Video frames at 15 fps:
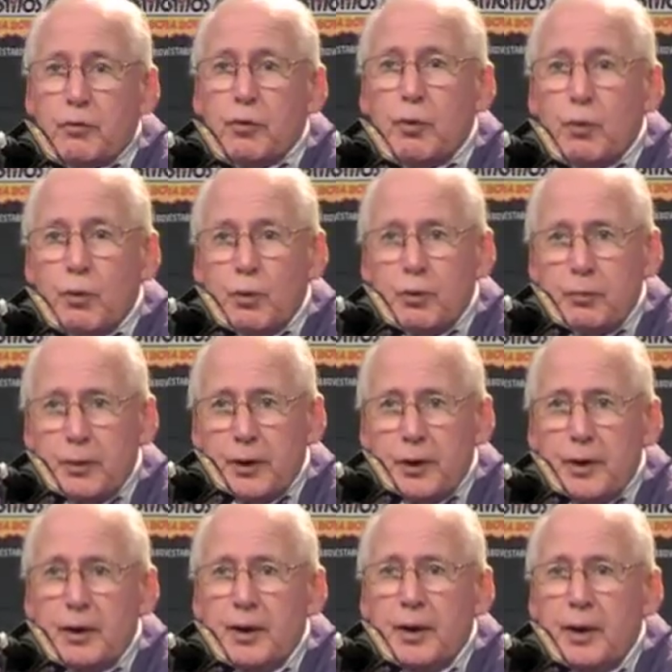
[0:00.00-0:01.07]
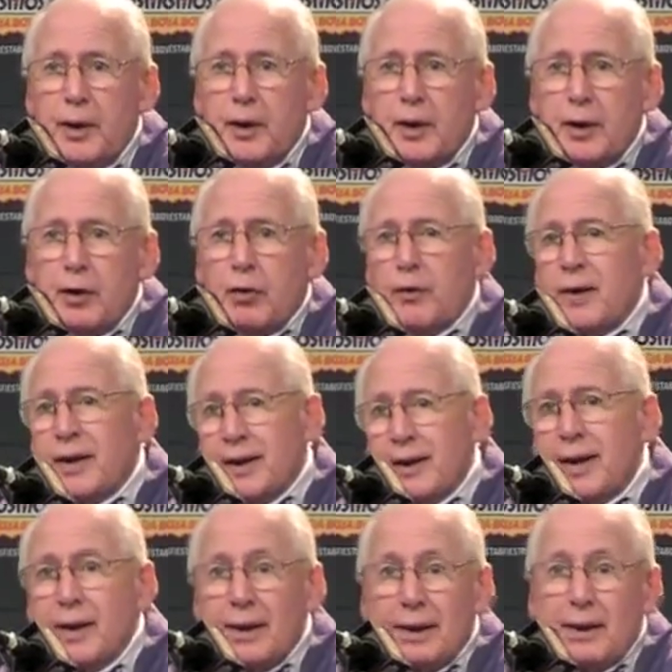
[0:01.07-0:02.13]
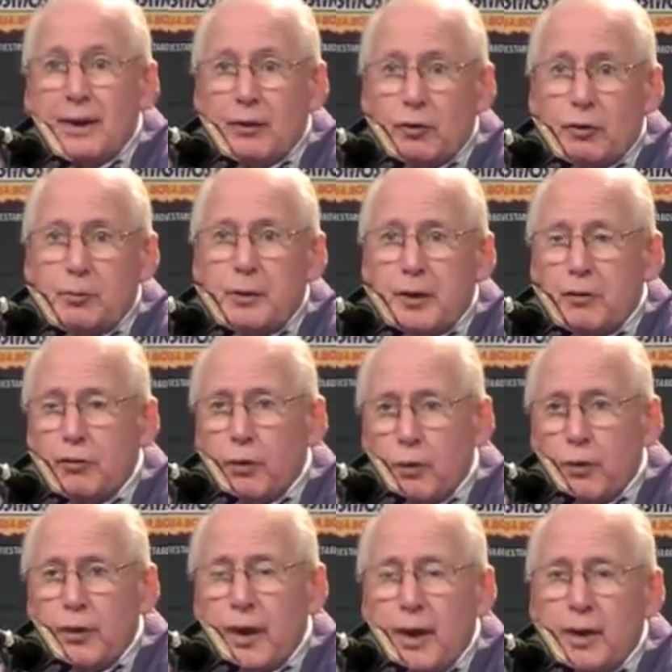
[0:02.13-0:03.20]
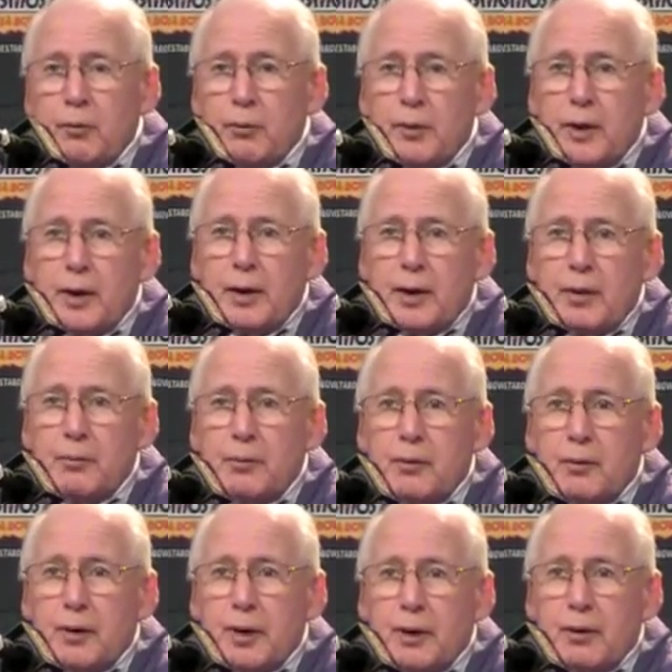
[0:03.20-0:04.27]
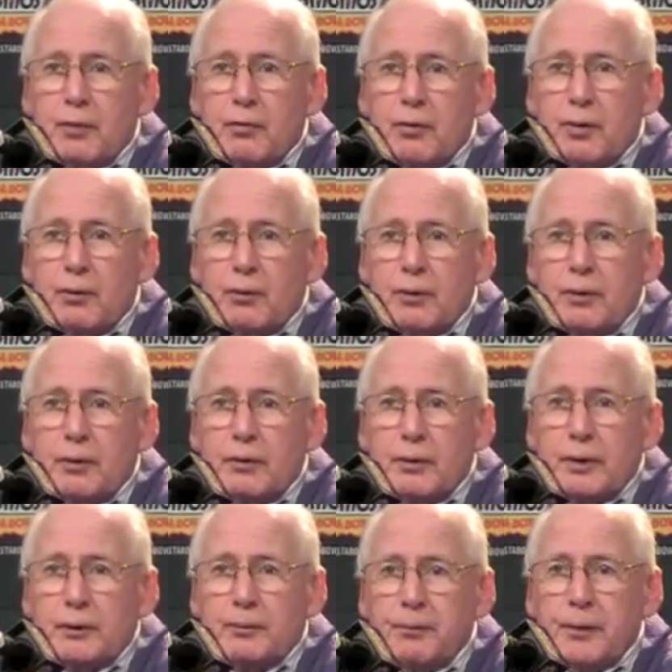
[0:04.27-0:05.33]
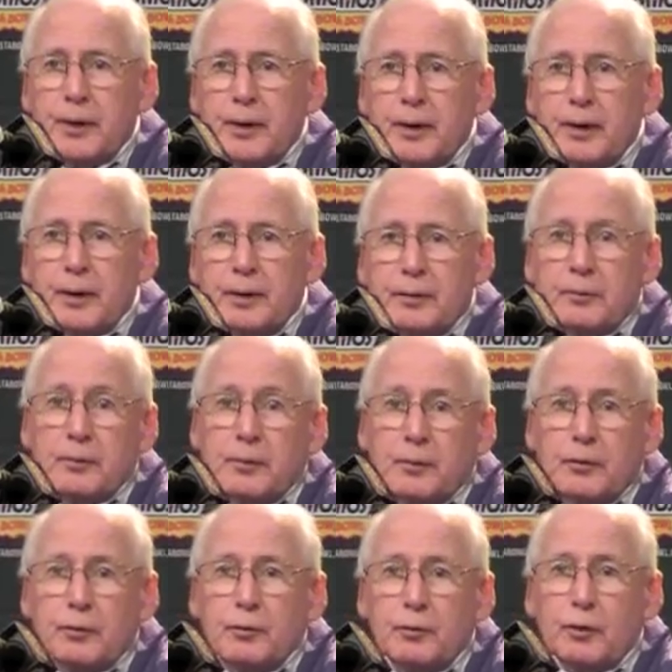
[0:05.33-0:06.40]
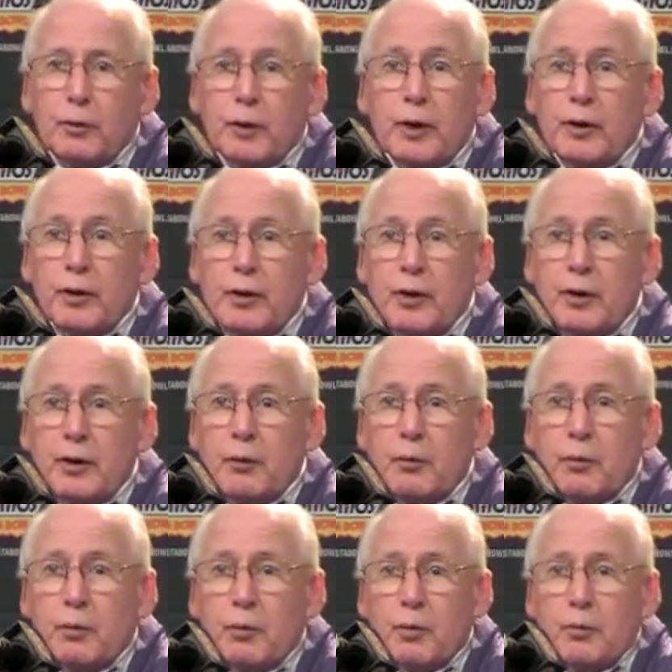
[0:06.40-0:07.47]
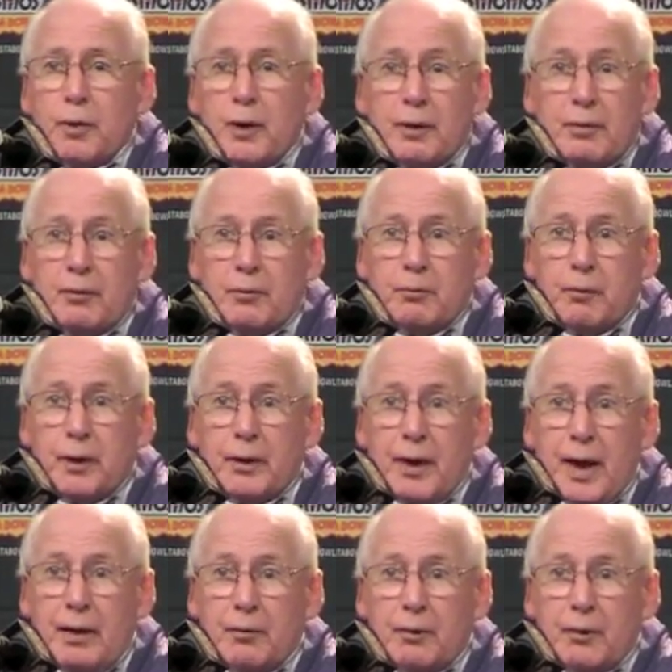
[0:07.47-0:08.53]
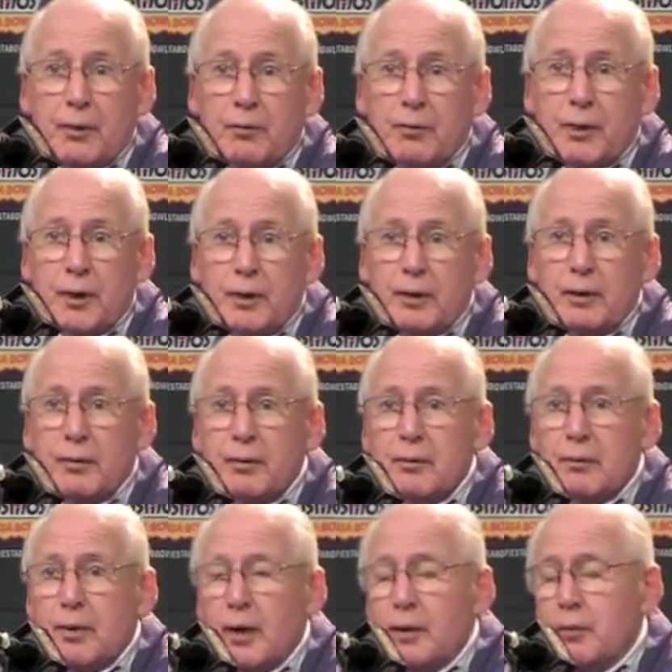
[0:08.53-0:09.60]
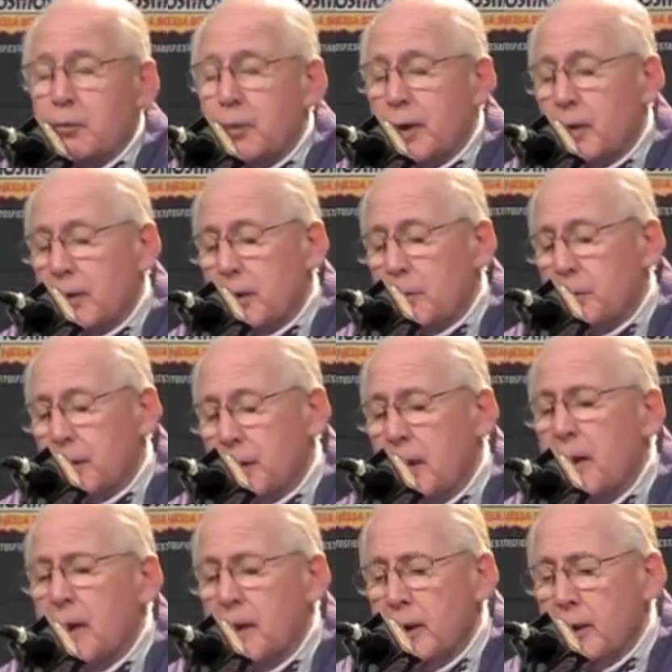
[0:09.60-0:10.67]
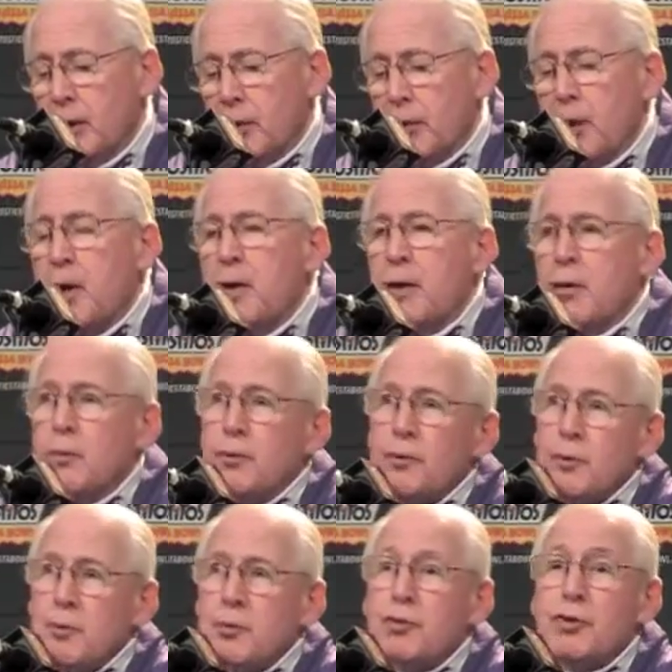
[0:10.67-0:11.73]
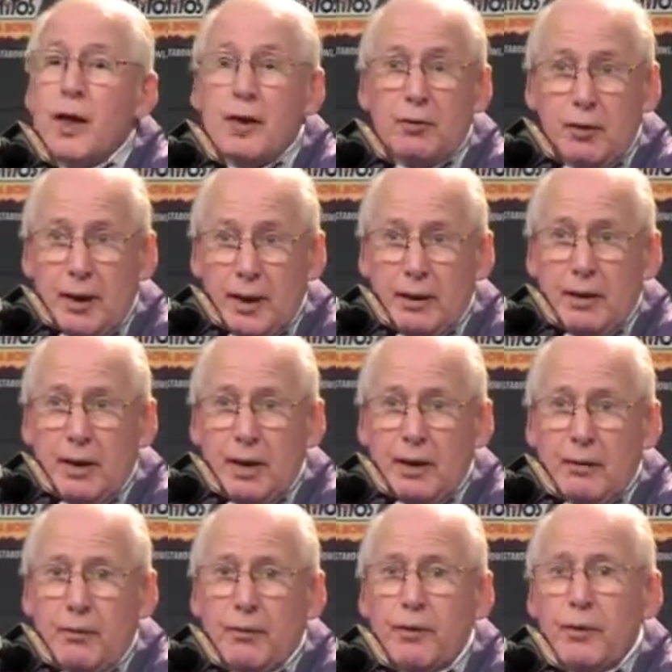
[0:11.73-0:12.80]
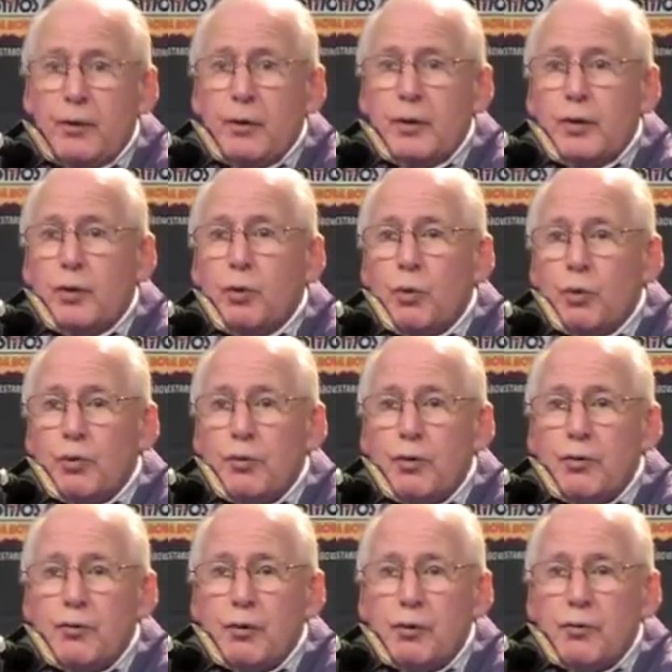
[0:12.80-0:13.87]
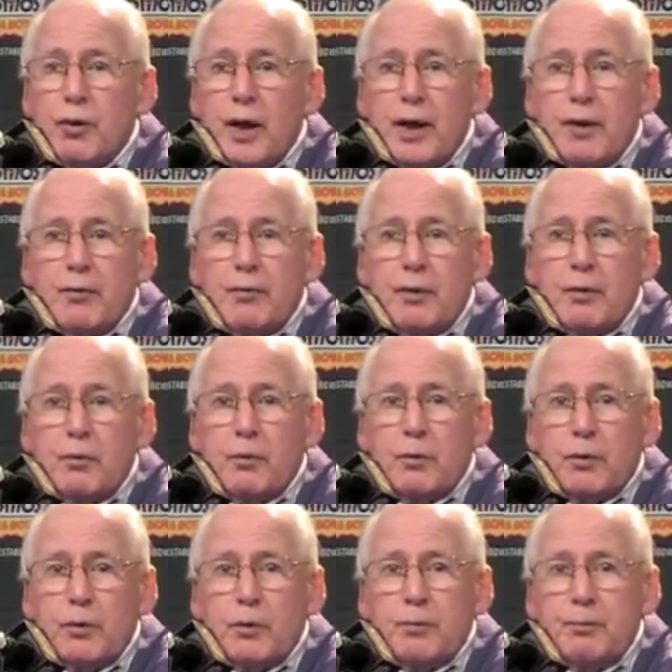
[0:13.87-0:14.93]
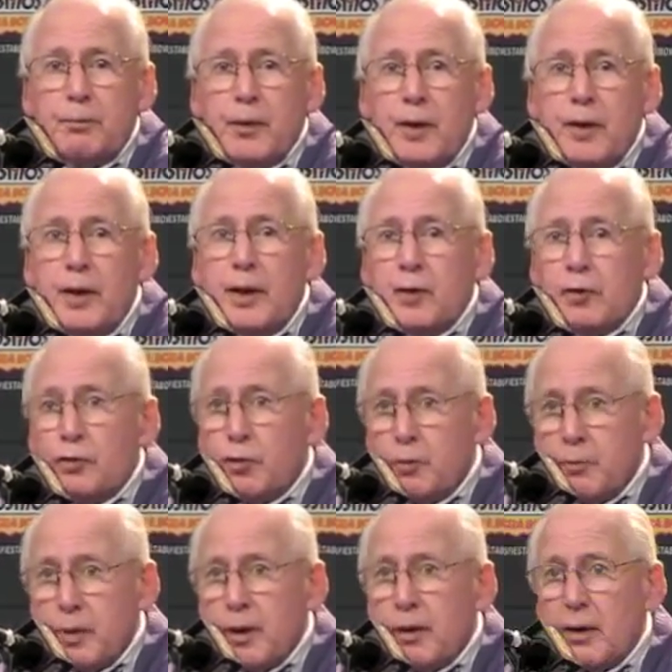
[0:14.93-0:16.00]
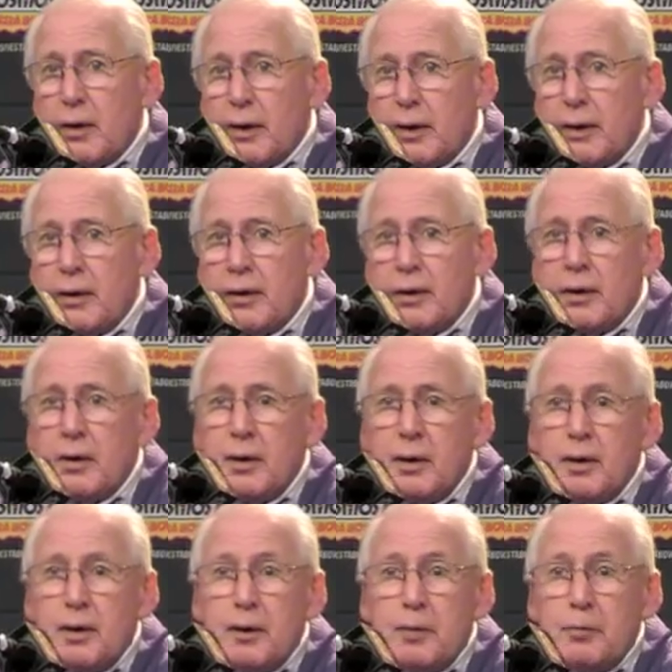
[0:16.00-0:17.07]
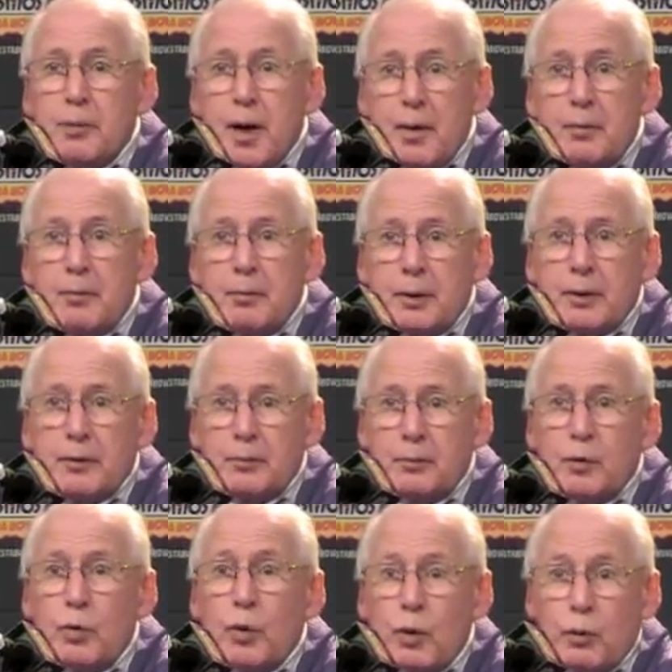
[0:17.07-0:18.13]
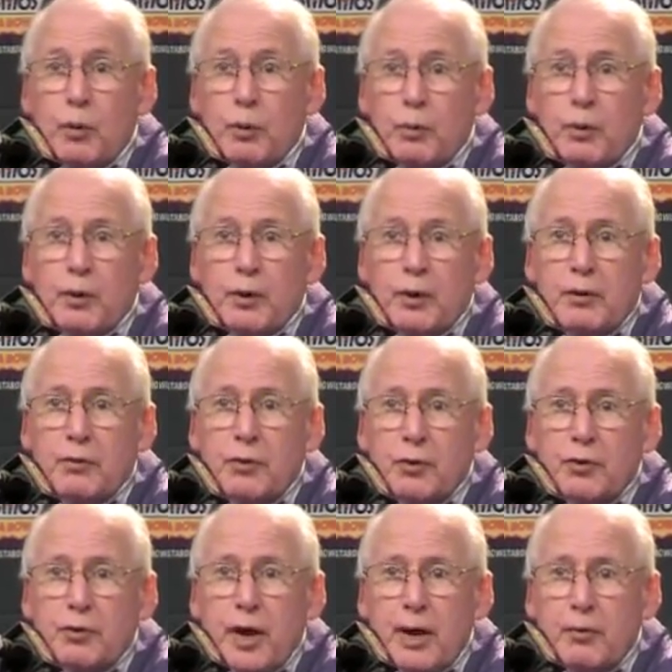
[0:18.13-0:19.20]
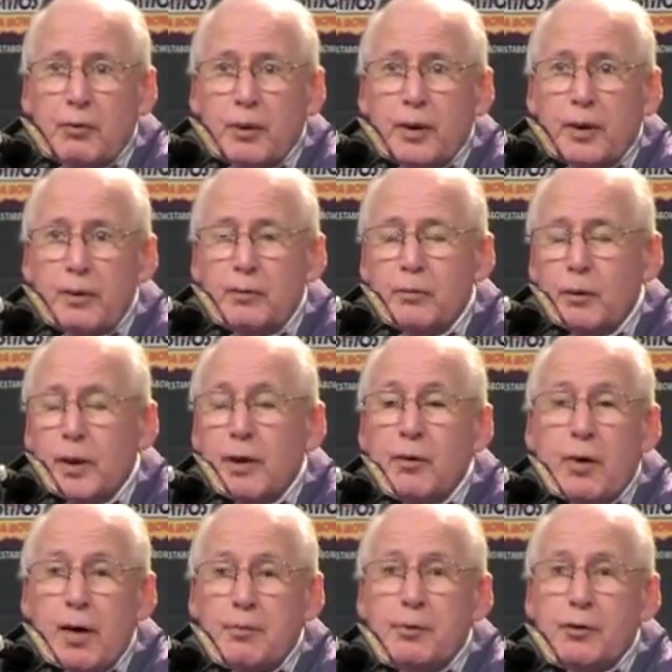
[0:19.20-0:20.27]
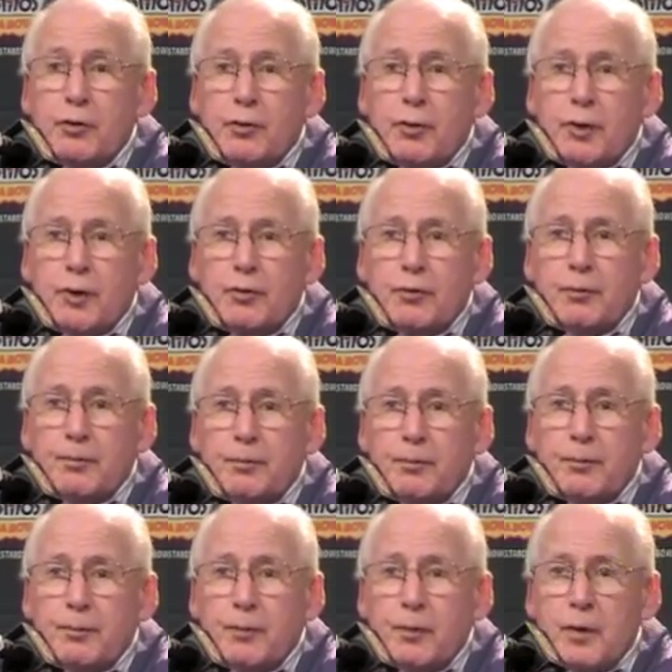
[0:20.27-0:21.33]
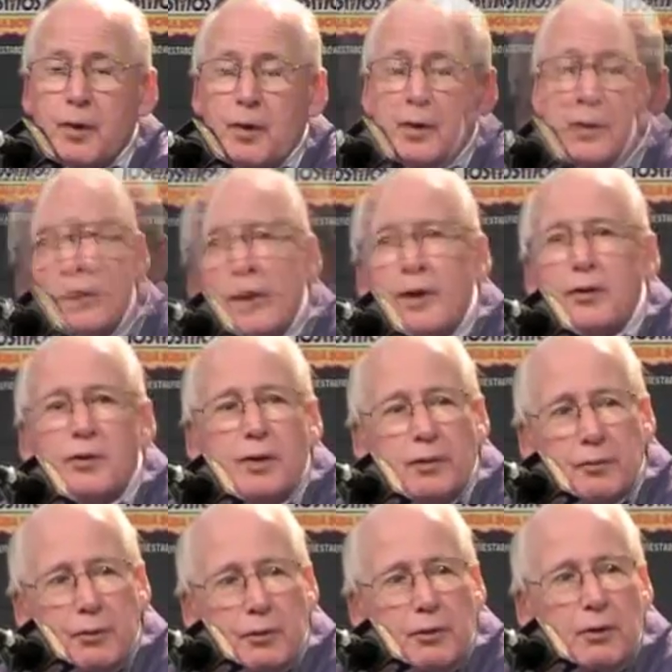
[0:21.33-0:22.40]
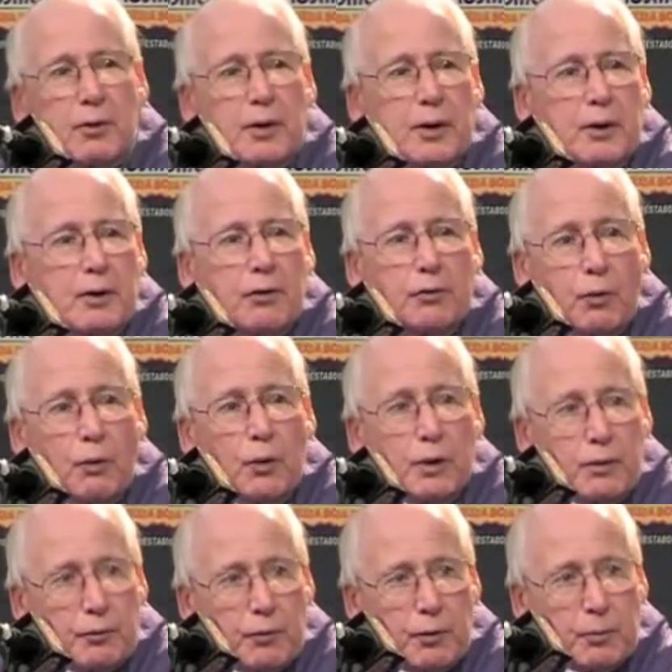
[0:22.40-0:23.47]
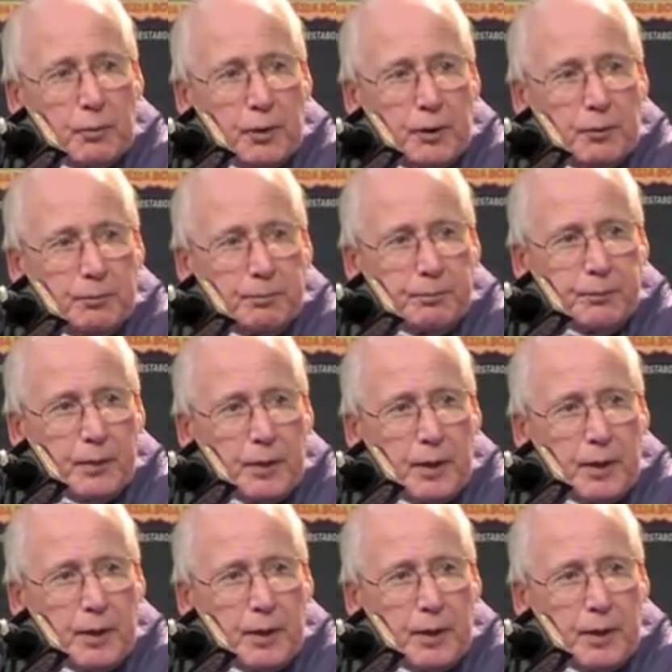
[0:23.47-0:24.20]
have scored, but the intent there would be in 4th down, we'd end up kicking a field goal, and no guarantee that we would have made that one if we had gotten the penalty. But it was mistakes like that during the course of the first half that were instrumental in probably where we were in the first half. We had our opportunities. We had difficulty throwing the football,